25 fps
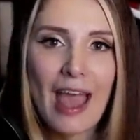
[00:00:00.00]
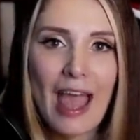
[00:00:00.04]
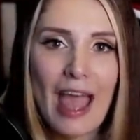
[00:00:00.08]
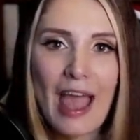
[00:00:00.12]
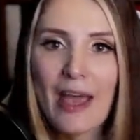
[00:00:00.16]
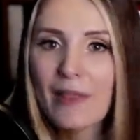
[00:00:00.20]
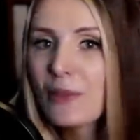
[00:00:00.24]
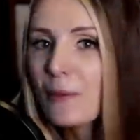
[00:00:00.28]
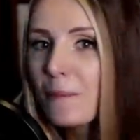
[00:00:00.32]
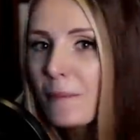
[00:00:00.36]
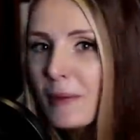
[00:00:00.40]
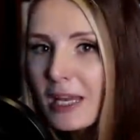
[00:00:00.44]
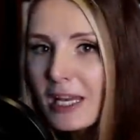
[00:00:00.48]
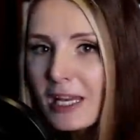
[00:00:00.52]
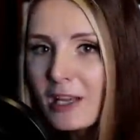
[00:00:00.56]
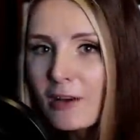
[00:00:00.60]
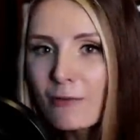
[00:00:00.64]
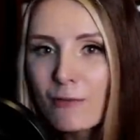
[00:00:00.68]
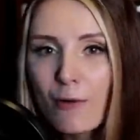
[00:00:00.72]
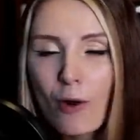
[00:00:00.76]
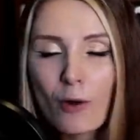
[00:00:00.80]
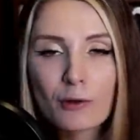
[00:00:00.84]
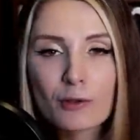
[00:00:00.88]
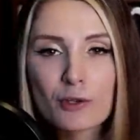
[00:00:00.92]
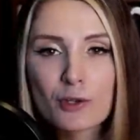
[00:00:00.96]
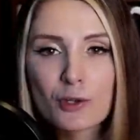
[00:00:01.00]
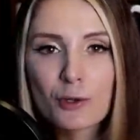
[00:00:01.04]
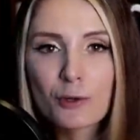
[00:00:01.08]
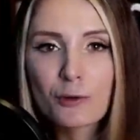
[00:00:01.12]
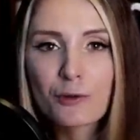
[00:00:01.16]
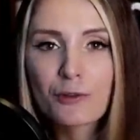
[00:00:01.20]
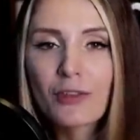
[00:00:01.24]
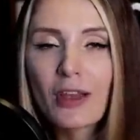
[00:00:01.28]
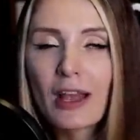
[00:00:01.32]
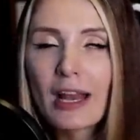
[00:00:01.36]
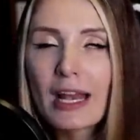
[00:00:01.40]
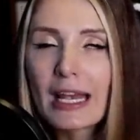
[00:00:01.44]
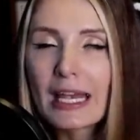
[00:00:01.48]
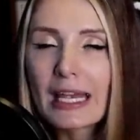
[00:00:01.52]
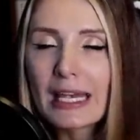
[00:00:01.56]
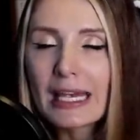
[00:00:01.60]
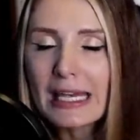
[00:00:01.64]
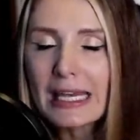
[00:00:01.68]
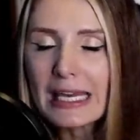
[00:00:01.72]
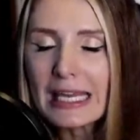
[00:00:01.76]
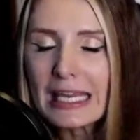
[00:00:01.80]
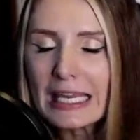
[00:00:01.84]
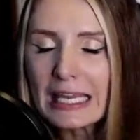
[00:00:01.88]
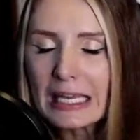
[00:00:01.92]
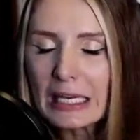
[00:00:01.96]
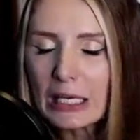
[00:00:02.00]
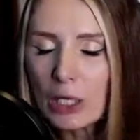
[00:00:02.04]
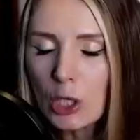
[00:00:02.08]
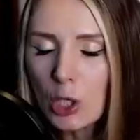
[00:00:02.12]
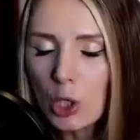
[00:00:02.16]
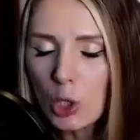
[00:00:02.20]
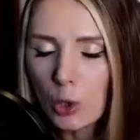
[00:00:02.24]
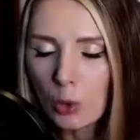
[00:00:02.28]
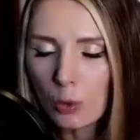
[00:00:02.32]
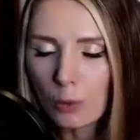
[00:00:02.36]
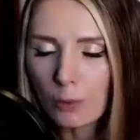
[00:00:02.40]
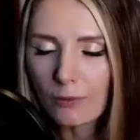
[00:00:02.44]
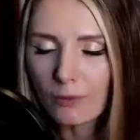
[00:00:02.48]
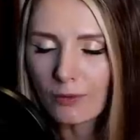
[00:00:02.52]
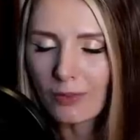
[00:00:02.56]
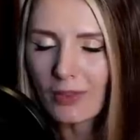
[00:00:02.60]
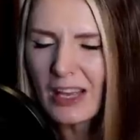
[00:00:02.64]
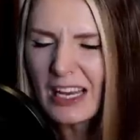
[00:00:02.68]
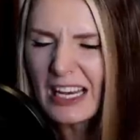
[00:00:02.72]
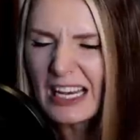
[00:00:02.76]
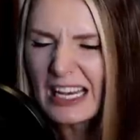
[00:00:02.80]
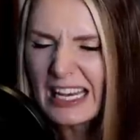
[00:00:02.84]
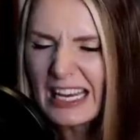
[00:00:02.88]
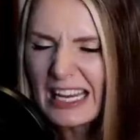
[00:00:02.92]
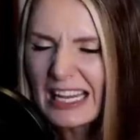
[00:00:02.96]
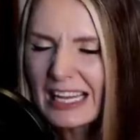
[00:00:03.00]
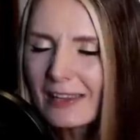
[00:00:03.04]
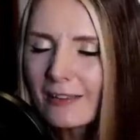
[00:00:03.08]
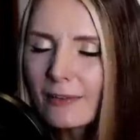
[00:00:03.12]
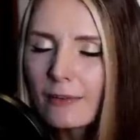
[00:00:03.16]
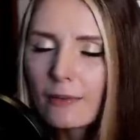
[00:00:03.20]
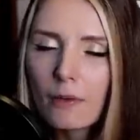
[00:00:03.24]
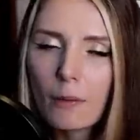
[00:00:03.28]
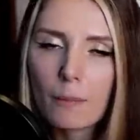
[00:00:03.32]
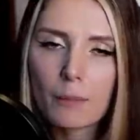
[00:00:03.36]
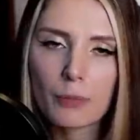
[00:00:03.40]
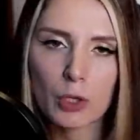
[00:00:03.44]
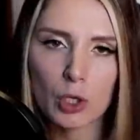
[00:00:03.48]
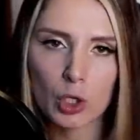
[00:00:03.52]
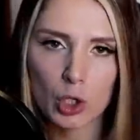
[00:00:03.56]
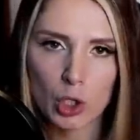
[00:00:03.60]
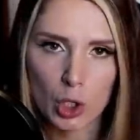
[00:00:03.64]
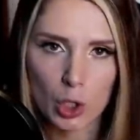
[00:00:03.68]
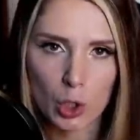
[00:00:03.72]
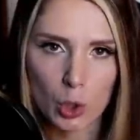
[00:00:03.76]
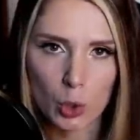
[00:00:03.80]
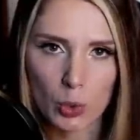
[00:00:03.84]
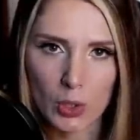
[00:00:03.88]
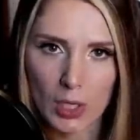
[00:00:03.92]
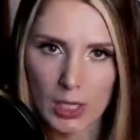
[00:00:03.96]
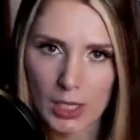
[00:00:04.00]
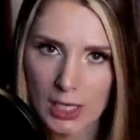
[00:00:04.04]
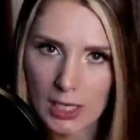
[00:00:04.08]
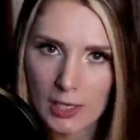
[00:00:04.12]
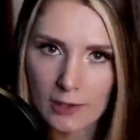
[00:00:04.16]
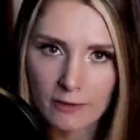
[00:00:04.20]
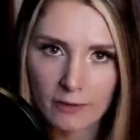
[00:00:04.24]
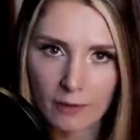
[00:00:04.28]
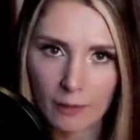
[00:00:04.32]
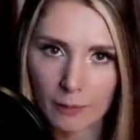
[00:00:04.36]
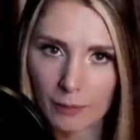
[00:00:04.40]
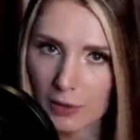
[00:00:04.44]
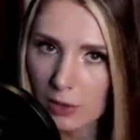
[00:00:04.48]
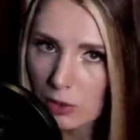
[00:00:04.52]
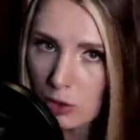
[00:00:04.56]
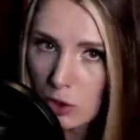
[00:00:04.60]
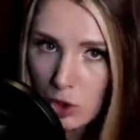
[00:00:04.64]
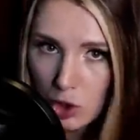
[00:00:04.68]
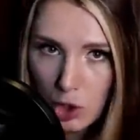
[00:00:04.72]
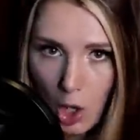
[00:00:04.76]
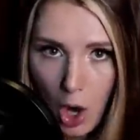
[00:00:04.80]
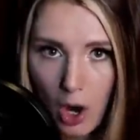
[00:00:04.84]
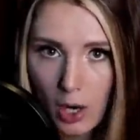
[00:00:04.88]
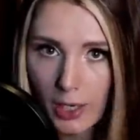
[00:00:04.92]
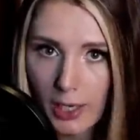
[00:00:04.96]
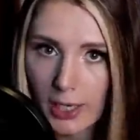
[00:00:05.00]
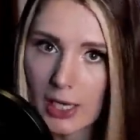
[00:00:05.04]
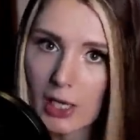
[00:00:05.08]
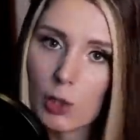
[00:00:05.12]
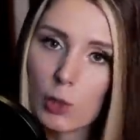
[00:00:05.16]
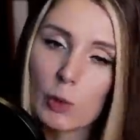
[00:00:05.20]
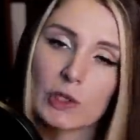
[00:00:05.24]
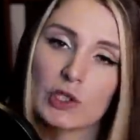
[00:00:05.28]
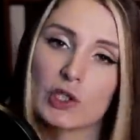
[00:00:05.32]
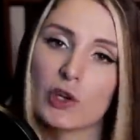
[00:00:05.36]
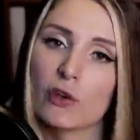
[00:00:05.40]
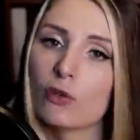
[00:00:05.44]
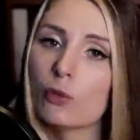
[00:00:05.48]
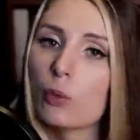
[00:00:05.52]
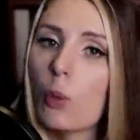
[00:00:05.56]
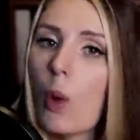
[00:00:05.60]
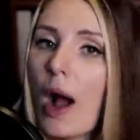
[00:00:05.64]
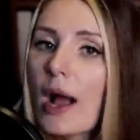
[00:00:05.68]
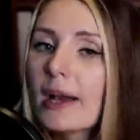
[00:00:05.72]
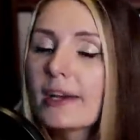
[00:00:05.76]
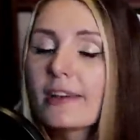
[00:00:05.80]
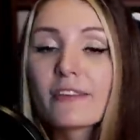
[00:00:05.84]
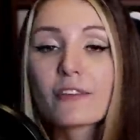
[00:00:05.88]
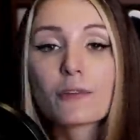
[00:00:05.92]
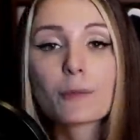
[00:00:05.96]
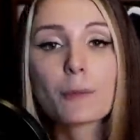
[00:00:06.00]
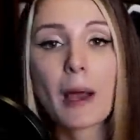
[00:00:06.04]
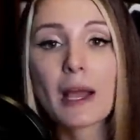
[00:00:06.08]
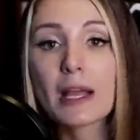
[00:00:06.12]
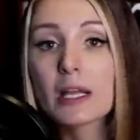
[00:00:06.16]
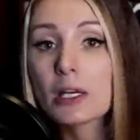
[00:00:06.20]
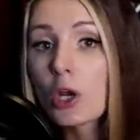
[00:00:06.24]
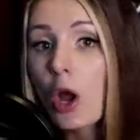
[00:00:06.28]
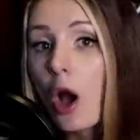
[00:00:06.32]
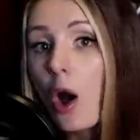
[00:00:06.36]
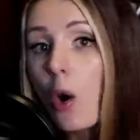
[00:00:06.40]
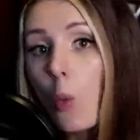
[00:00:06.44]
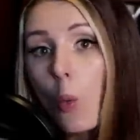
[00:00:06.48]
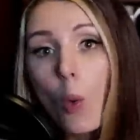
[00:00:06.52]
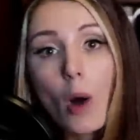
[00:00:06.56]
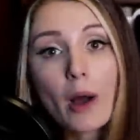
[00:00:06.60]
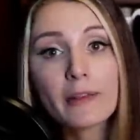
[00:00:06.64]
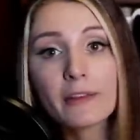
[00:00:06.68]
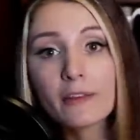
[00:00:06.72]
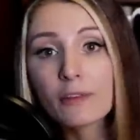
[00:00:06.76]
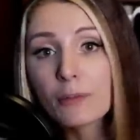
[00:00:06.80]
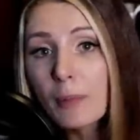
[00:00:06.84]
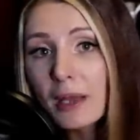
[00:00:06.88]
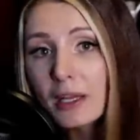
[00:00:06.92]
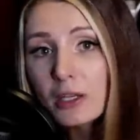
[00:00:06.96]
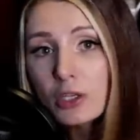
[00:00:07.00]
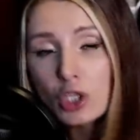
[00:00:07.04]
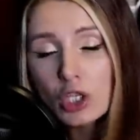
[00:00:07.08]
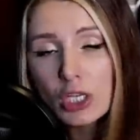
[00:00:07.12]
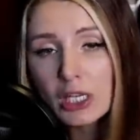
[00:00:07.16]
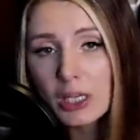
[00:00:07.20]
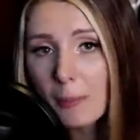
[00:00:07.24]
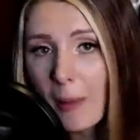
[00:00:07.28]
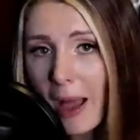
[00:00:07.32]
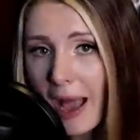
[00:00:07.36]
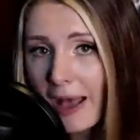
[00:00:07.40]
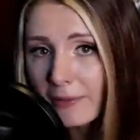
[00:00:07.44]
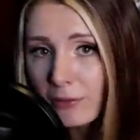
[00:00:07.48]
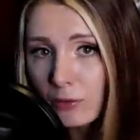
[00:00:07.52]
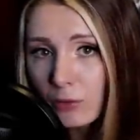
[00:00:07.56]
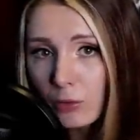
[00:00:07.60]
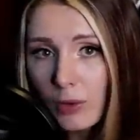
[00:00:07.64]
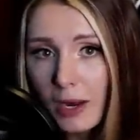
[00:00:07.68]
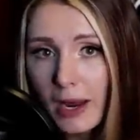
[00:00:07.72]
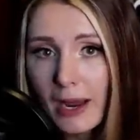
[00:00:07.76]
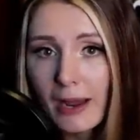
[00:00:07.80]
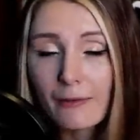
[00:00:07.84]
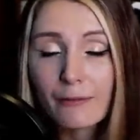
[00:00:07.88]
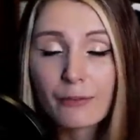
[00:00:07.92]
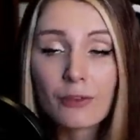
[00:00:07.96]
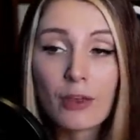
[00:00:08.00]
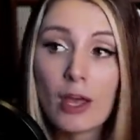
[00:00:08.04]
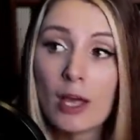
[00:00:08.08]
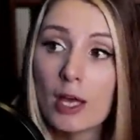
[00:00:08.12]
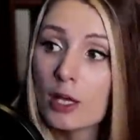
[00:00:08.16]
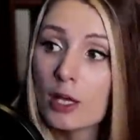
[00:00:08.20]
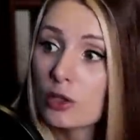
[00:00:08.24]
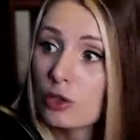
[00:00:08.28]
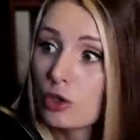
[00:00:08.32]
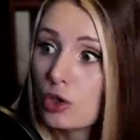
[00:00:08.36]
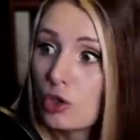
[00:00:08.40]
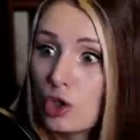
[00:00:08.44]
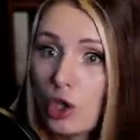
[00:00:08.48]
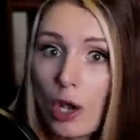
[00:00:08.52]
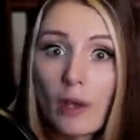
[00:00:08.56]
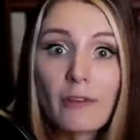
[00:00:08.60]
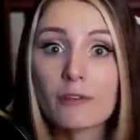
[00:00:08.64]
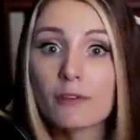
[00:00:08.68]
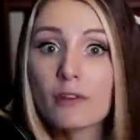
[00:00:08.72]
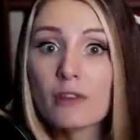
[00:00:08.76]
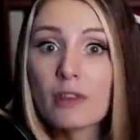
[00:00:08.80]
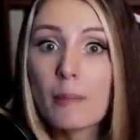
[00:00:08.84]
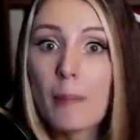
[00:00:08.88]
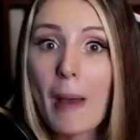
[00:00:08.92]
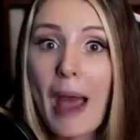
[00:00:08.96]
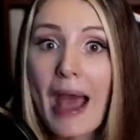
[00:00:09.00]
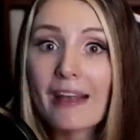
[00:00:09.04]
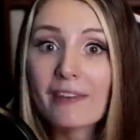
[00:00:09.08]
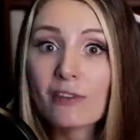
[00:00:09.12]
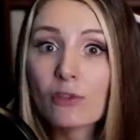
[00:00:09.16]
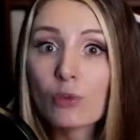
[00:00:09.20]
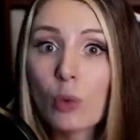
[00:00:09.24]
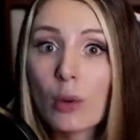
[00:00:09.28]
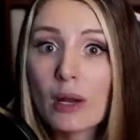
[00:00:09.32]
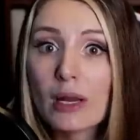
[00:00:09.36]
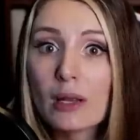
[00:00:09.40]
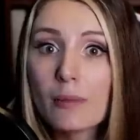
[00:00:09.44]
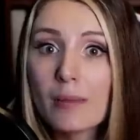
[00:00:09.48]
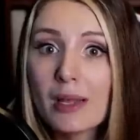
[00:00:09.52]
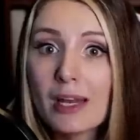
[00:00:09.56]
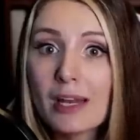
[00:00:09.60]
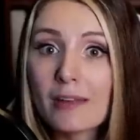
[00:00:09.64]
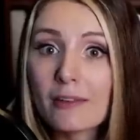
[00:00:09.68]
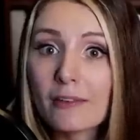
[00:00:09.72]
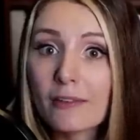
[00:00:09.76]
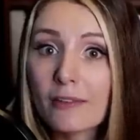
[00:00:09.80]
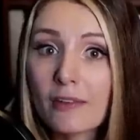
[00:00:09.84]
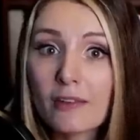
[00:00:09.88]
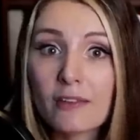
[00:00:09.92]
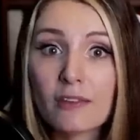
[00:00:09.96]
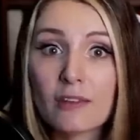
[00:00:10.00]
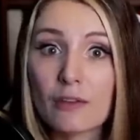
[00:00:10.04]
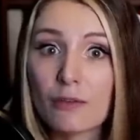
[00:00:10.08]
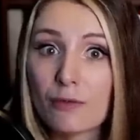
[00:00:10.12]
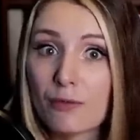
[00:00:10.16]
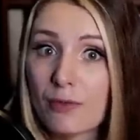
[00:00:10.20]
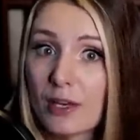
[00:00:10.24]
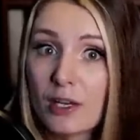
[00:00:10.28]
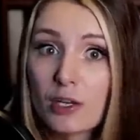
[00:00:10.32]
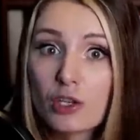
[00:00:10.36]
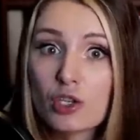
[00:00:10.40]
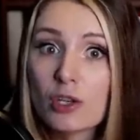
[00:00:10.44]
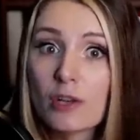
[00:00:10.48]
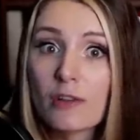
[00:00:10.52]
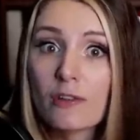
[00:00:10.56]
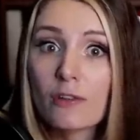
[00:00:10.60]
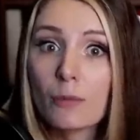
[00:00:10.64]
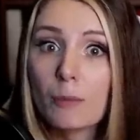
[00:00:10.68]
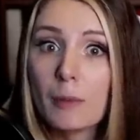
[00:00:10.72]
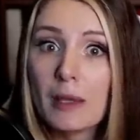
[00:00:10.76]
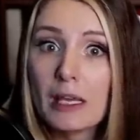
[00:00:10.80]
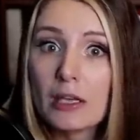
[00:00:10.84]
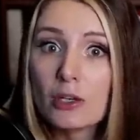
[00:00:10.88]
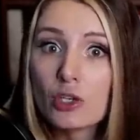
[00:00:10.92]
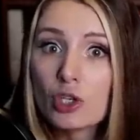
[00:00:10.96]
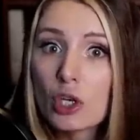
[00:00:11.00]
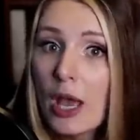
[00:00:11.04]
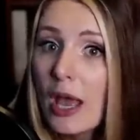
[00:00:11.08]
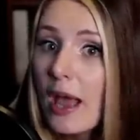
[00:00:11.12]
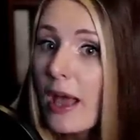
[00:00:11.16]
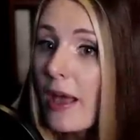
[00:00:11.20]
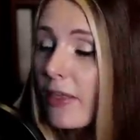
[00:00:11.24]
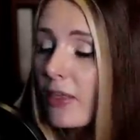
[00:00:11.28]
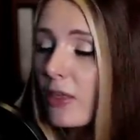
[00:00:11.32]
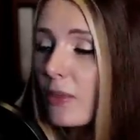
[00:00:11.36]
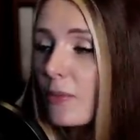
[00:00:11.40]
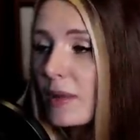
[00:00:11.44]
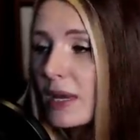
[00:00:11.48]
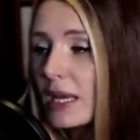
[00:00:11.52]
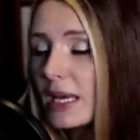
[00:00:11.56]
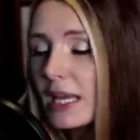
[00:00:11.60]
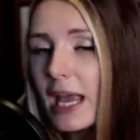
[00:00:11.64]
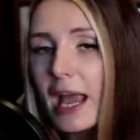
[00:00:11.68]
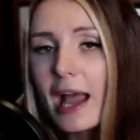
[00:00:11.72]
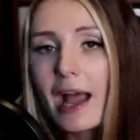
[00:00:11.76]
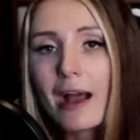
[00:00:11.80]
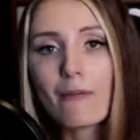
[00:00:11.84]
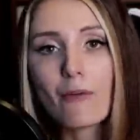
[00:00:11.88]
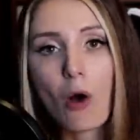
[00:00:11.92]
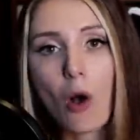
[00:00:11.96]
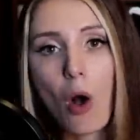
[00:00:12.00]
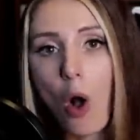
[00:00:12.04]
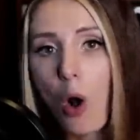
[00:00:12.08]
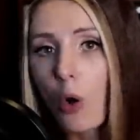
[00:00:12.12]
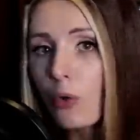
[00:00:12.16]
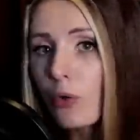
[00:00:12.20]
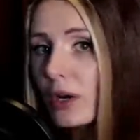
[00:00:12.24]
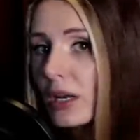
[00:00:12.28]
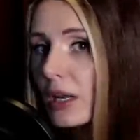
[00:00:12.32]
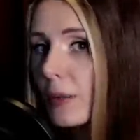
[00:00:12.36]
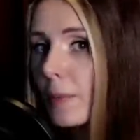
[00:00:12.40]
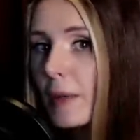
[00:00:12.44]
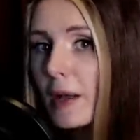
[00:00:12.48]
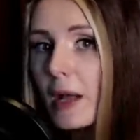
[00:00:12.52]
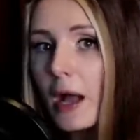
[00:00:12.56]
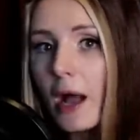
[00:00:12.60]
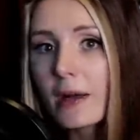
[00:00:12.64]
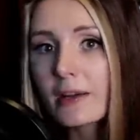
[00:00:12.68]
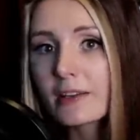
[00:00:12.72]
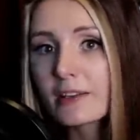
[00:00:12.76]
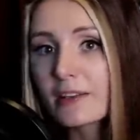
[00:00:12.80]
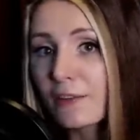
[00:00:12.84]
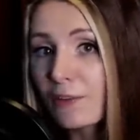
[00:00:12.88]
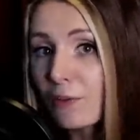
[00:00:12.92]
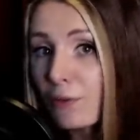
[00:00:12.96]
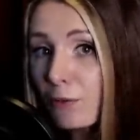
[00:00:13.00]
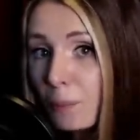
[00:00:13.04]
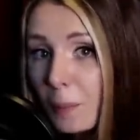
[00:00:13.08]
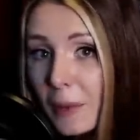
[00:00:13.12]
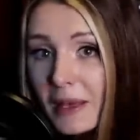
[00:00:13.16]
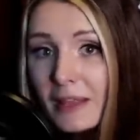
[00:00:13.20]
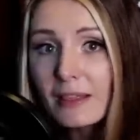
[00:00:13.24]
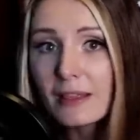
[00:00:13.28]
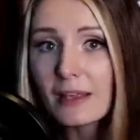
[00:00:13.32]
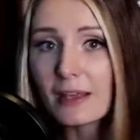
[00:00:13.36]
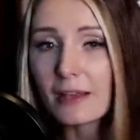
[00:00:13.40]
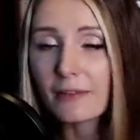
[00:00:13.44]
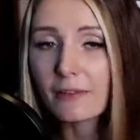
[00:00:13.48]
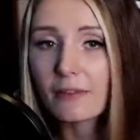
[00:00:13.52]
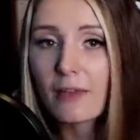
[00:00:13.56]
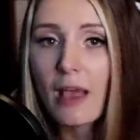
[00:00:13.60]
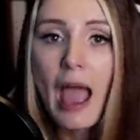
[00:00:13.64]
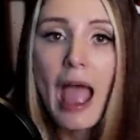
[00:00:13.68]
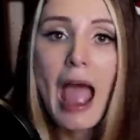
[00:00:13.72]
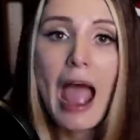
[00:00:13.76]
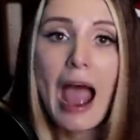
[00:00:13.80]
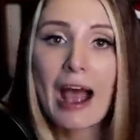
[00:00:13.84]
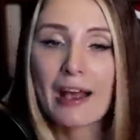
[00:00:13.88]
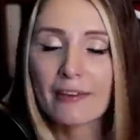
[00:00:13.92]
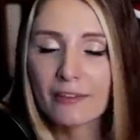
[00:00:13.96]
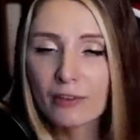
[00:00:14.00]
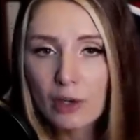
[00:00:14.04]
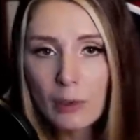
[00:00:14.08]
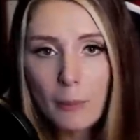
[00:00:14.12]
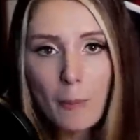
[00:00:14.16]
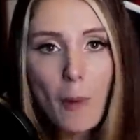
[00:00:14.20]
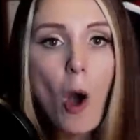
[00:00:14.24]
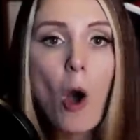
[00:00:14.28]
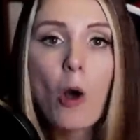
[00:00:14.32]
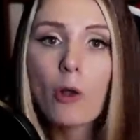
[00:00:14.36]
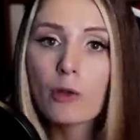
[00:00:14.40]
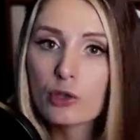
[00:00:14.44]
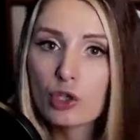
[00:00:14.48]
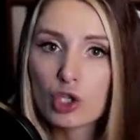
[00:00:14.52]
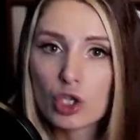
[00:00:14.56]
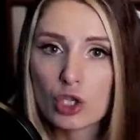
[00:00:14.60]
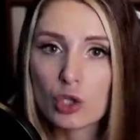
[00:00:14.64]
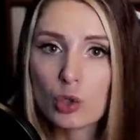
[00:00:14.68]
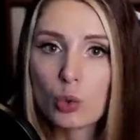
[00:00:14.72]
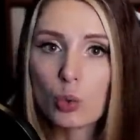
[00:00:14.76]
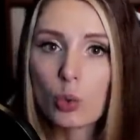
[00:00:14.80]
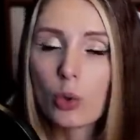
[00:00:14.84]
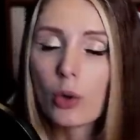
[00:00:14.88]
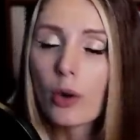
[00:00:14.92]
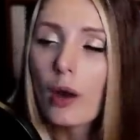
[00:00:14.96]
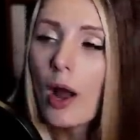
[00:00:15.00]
And the media vultures need news. They need something new. They need something shocking, which is why, despite not once mentioning mass graves, just in the past 20 minutes since he finished his speech, the media have already begun to spin this as an apology tour